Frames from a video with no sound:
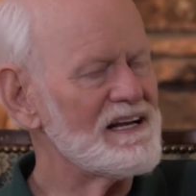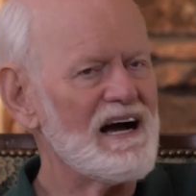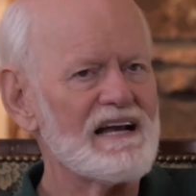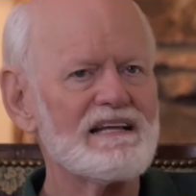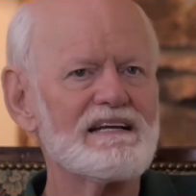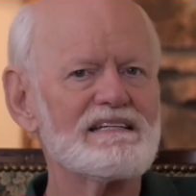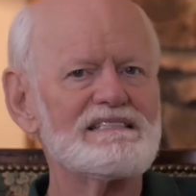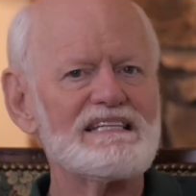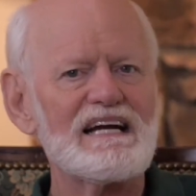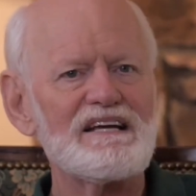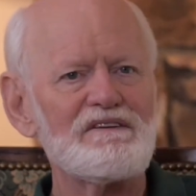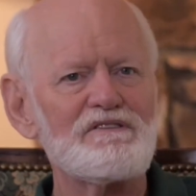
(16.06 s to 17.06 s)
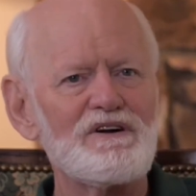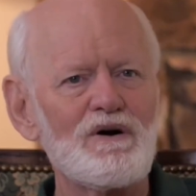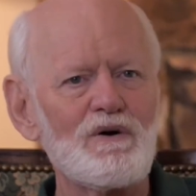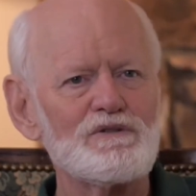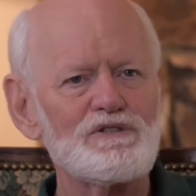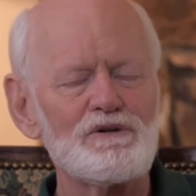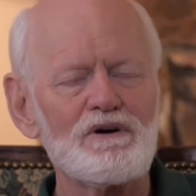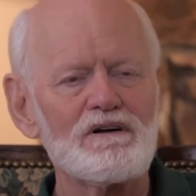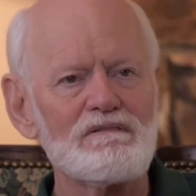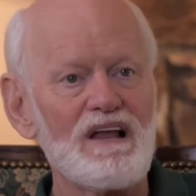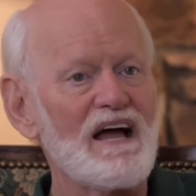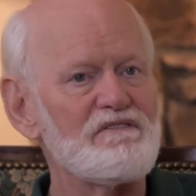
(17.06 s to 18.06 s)
got an executive coach or a
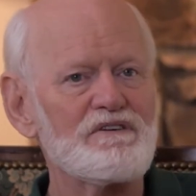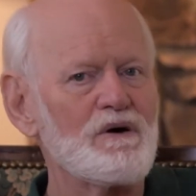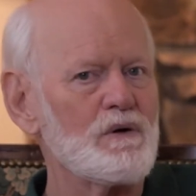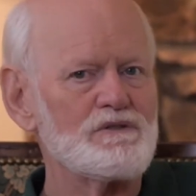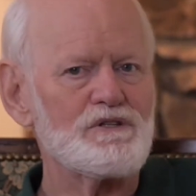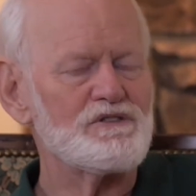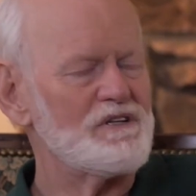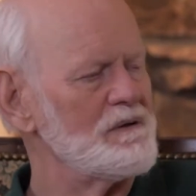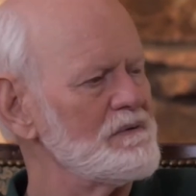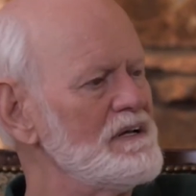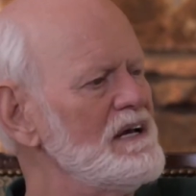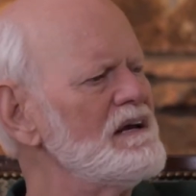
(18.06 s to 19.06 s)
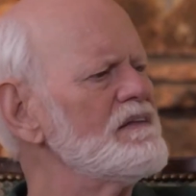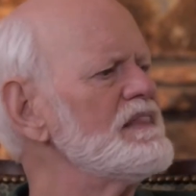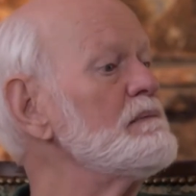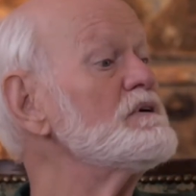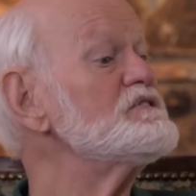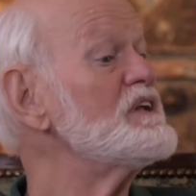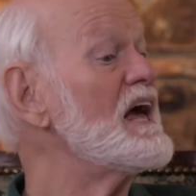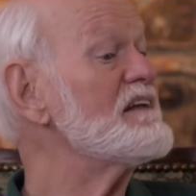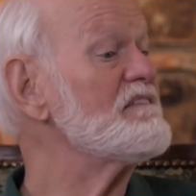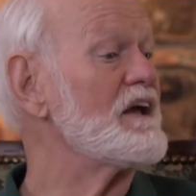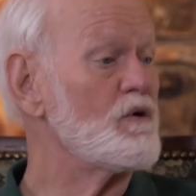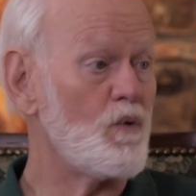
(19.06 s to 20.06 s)
life coach or something, they must
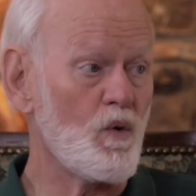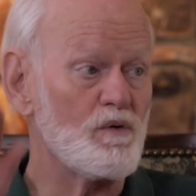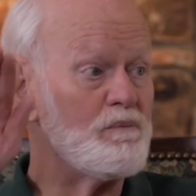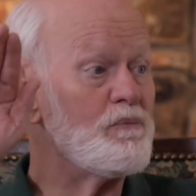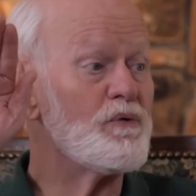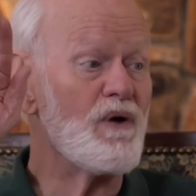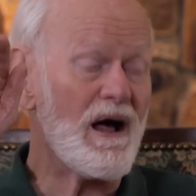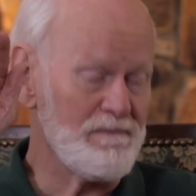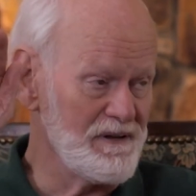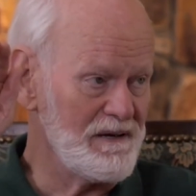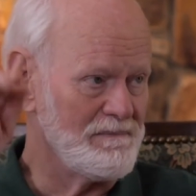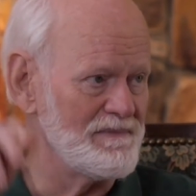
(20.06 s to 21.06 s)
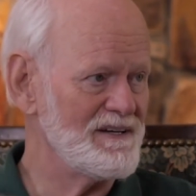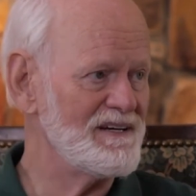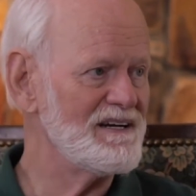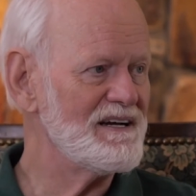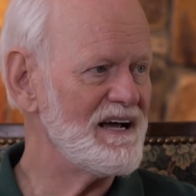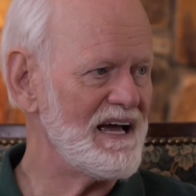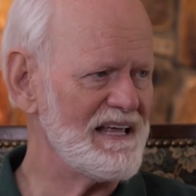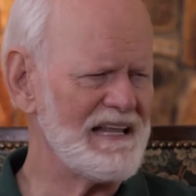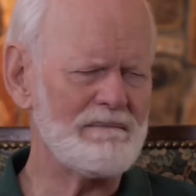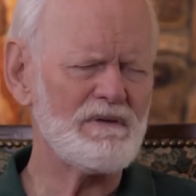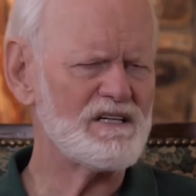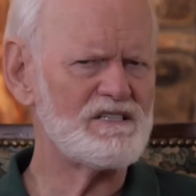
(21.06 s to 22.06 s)
have a, quote, problem, and
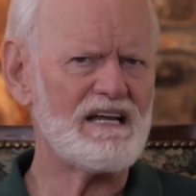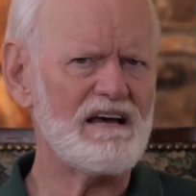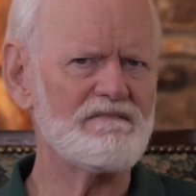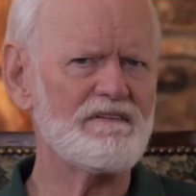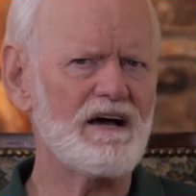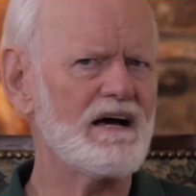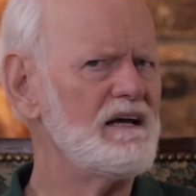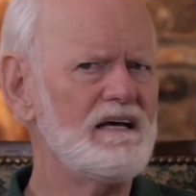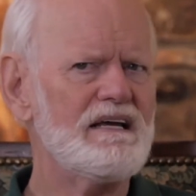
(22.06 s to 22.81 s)
they must have